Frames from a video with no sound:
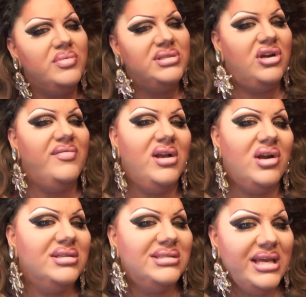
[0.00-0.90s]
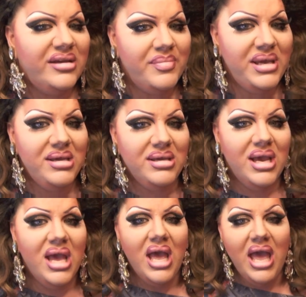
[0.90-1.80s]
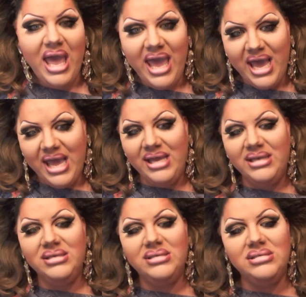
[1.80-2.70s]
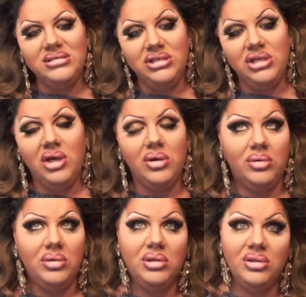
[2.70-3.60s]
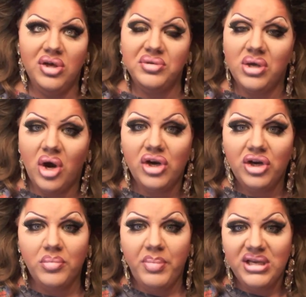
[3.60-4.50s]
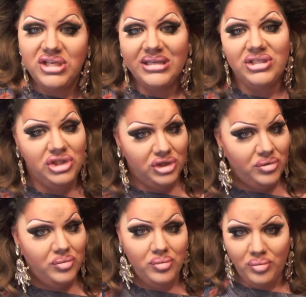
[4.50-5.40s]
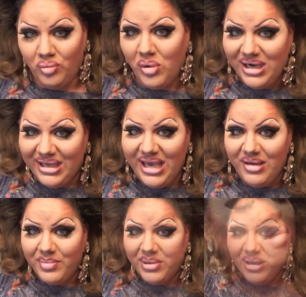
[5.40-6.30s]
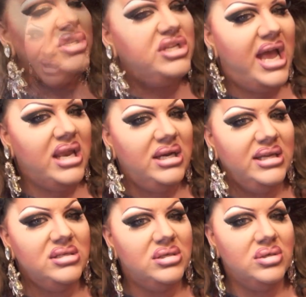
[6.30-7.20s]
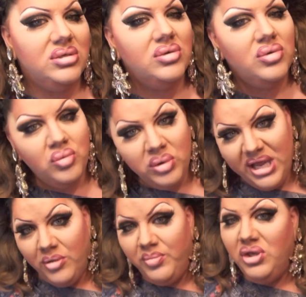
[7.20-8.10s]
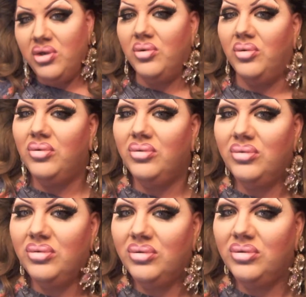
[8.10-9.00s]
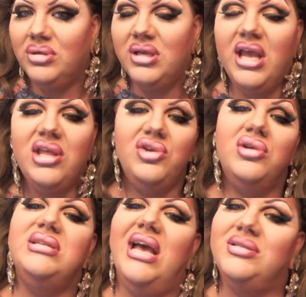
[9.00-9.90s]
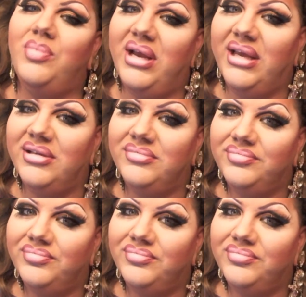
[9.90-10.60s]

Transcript: you a starving artist like me? And, you know, those hard-earned paychecks, do you want to keep? So which candidate would help you in your tax bracket?